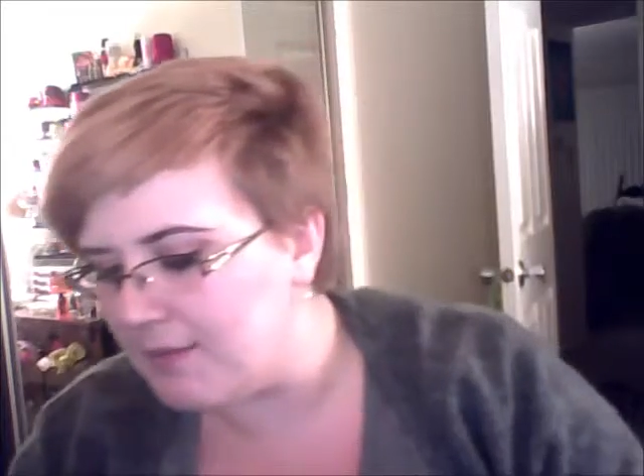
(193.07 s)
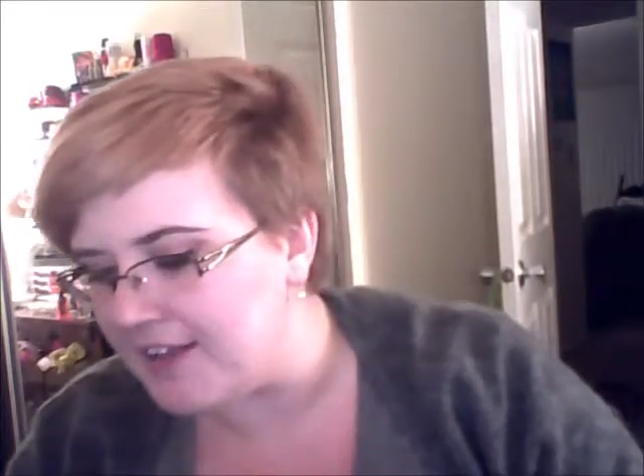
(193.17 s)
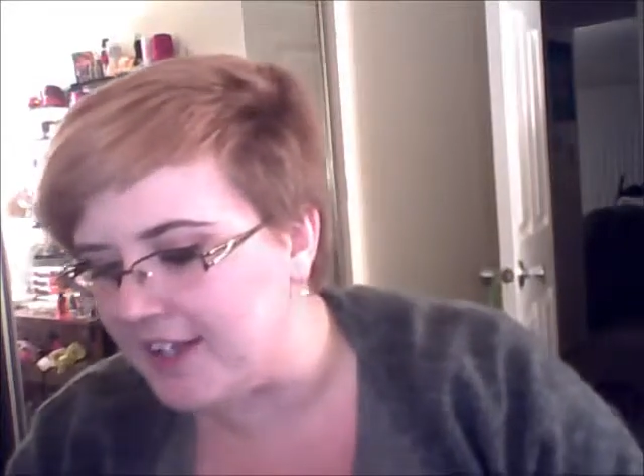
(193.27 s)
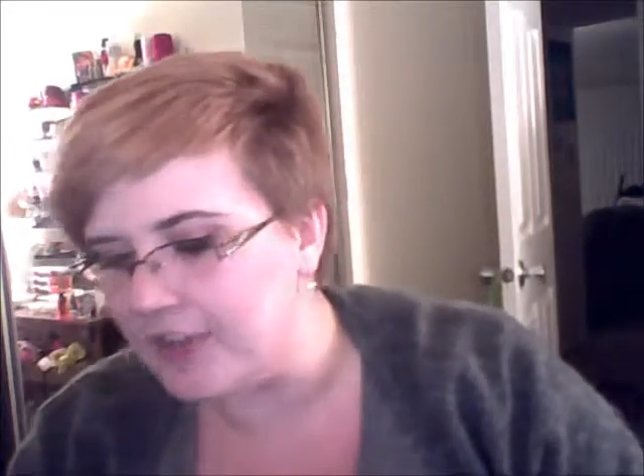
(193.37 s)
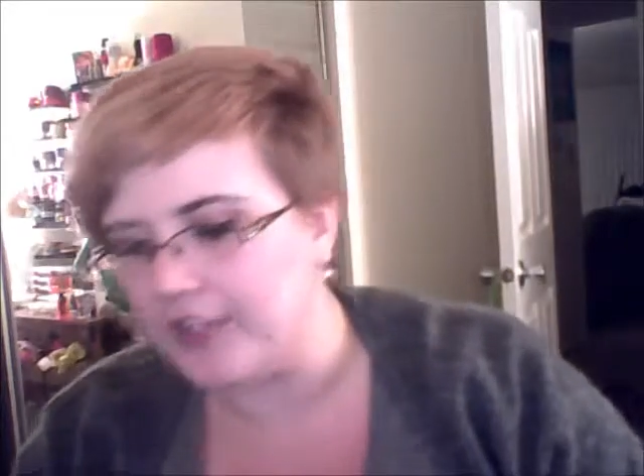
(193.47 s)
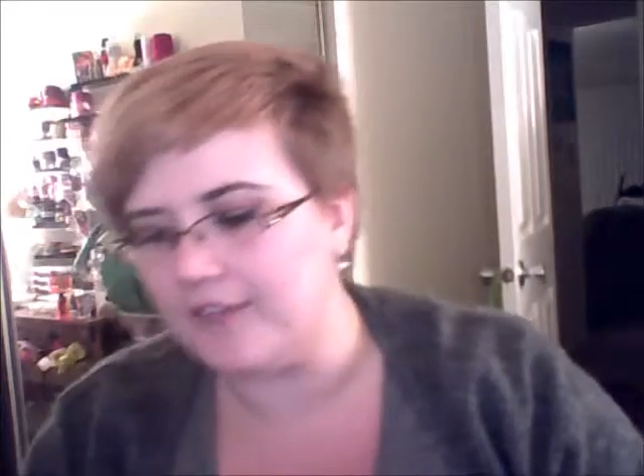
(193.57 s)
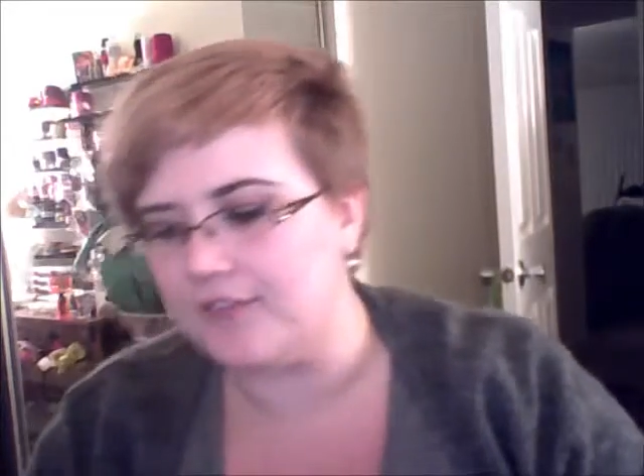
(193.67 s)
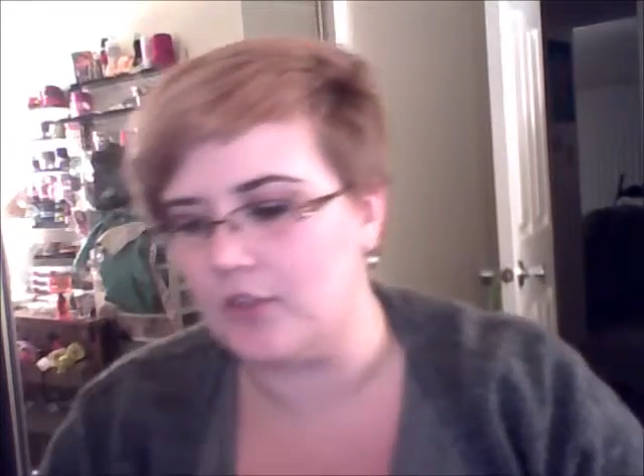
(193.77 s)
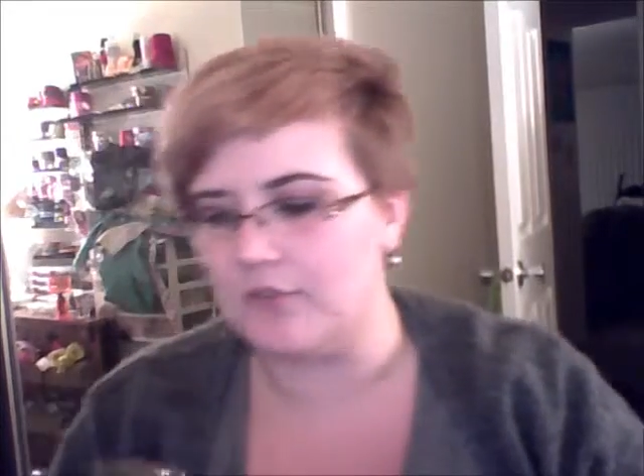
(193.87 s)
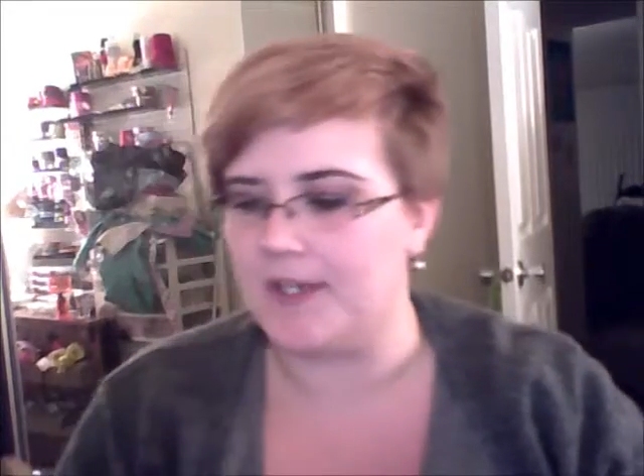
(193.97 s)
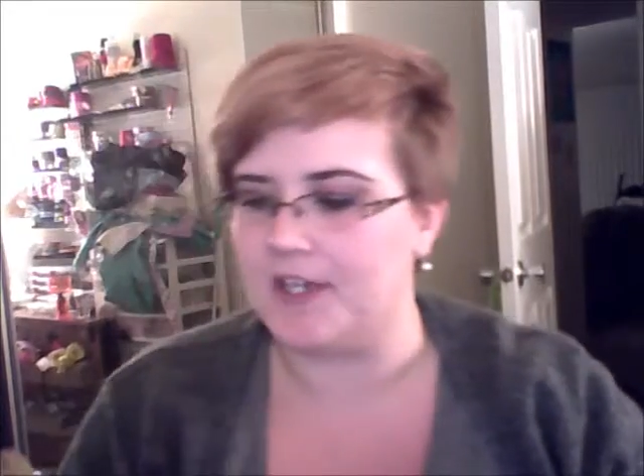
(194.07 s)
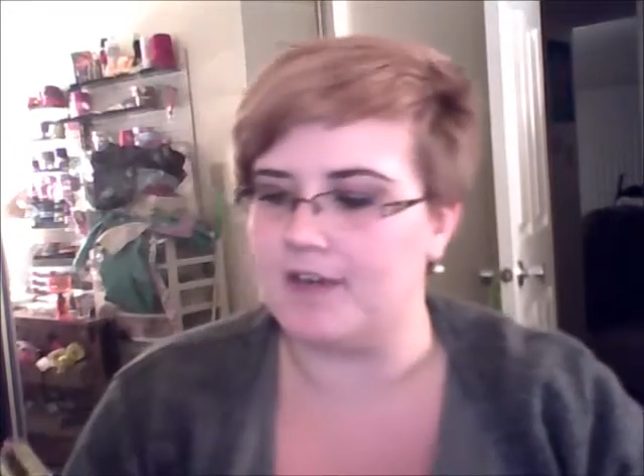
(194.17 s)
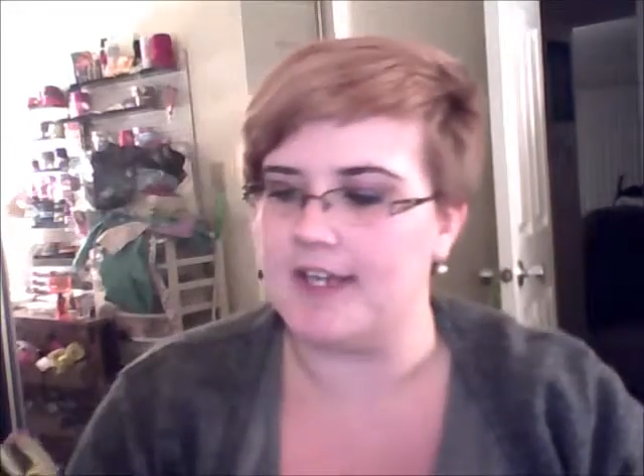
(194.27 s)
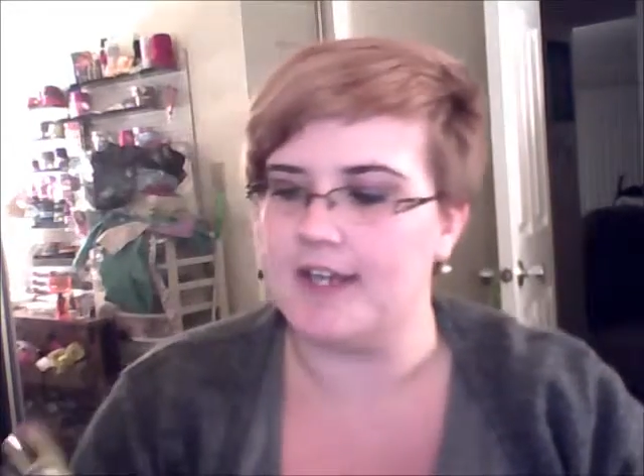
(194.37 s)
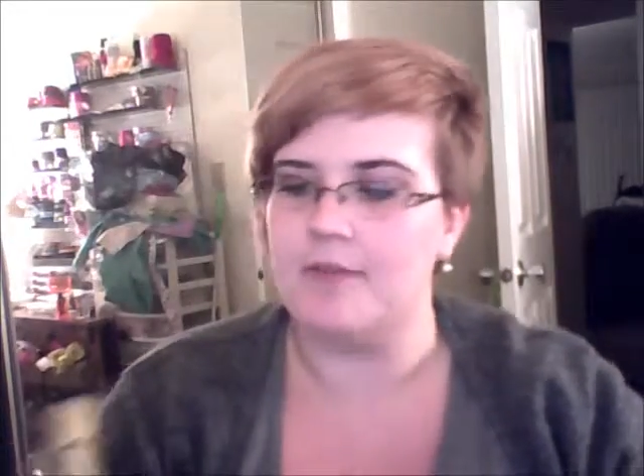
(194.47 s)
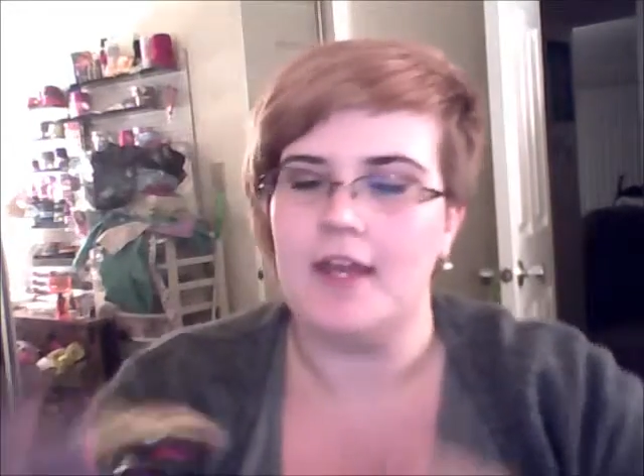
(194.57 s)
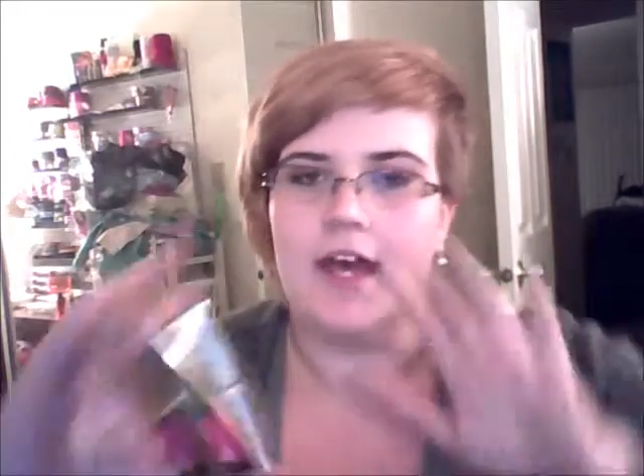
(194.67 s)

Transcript: Um, I think I only have two of them in here